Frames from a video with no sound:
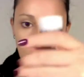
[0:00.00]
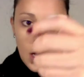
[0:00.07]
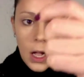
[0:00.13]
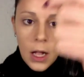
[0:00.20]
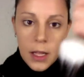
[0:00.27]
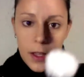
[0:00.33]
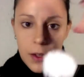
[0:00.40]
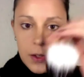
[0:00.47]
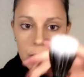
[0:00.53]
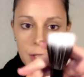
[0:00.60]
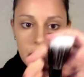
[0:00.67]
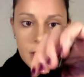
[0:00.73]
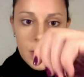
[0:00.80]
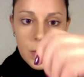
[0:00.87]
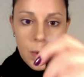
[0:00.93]
I use
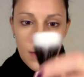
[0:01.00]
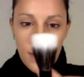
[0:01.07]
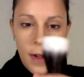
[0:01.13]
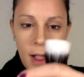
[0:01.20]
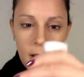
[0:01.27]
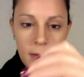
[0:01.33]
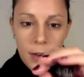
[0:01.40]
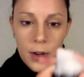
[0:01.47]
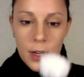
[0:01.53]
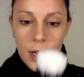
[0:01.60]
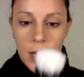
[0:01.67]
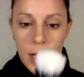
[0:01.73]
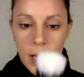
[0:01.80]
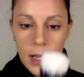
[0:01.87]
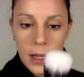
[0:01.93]
this dual fiber
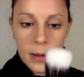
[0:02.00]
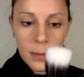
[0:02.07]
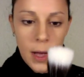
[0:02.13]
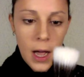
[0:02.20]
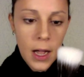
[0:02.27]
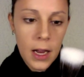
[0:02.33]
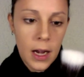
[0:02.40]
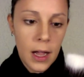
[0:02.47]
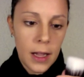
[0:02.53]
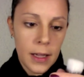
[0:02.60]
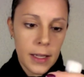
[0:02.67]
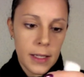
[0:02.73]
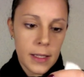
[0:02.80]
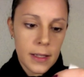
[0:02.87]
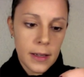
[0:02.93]

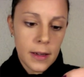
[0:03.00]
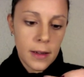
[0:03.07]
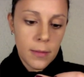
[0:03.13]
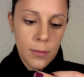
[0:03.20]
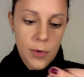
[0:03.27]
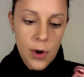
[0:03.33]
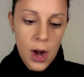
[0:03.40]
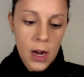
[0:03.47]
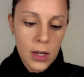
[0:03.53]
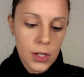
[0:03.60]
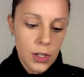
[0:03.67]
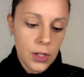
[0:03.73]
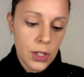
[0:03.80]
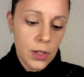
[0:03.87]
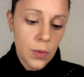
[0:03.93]
highlight brush
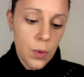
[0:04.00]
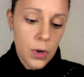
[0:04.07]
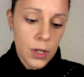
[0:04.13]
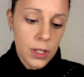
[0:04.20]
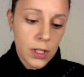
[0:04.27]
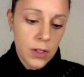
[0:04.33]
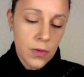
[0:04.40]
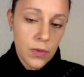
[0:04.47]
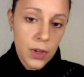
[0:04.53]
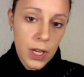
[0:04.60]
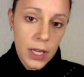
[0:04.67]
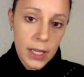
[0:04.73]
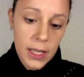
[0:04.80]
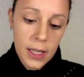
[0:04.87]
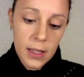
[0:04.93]
because it works
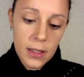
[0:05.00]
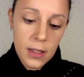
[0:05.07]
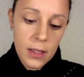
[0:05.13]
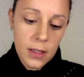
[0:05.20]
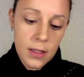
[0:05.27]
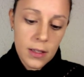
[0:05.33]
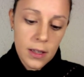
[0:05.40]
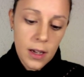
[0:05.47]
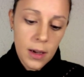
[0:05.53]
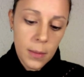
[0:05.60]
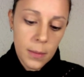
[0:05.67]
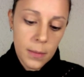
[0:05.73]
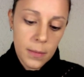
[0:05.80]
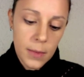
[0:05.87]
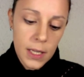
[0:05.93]
really good, because
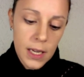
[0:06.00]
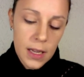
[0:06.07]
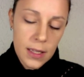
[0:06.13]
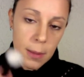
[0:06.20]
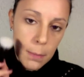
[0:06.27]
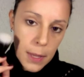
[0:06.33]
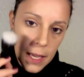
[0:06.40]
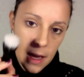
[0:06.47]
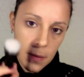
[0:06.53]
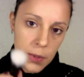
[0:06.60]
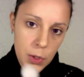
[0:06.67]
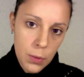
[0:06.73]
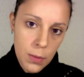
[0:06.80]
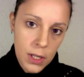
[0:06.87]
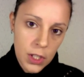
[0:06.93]
it doesn't pick up
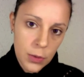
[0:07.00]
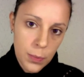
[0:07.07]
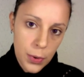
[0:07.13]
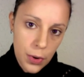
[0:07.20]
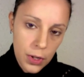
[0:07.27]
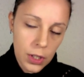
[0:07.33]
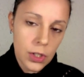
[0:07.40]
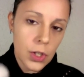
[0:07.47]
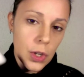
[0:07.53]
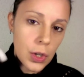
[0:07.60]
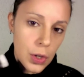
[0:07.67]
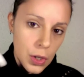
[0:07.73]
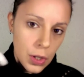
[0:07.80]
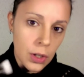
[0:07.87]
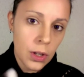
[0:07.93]
too much product, so you
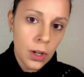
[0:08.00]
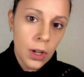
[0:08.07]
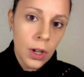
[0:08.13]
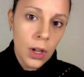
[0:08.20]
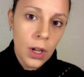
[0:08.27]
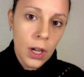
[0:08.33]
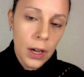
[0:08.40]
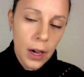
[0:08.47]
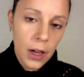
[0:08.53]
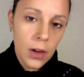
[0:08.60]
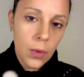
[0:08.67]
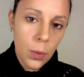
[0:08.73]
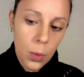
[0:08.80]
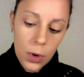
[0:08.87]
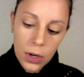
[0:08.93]
can kind
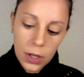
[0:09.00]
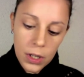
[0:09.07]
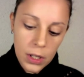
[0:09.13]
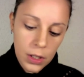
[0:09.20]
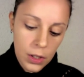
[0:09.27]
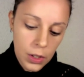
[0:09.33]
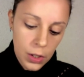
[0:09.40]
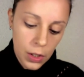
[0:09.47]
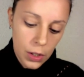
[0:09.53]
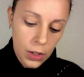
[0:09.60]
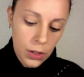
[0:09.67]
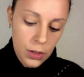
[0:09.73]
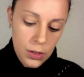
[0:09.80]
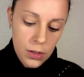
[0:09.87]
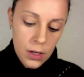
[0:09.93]
of work good
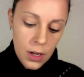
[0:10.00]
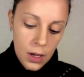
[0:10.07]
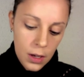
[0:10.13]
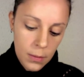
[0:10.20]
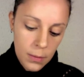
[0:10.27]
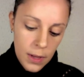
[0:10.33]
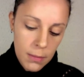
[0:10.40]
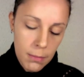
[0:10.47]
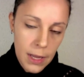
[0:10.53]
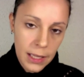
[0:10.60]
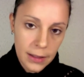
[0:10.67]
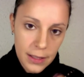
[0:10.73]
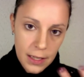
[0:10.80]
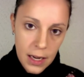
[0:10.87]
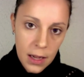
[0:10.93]
and
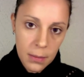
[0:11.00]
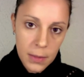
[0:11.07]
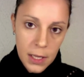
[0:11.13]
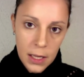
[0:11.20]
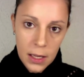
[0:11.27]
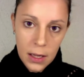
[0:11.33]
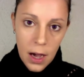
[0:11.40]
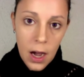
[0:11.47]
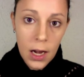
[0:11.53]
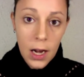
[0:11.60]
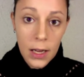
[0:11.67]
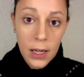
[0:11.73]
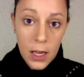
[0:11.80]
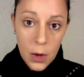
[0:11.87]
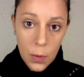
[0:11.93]
belting up the
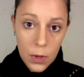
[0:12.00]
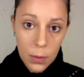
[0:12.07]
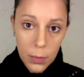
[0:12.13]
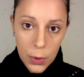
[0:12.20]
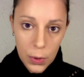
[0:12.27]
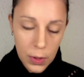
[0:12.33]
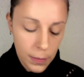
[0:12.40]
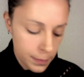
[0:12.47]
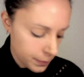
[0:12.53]
highlight that you want to put.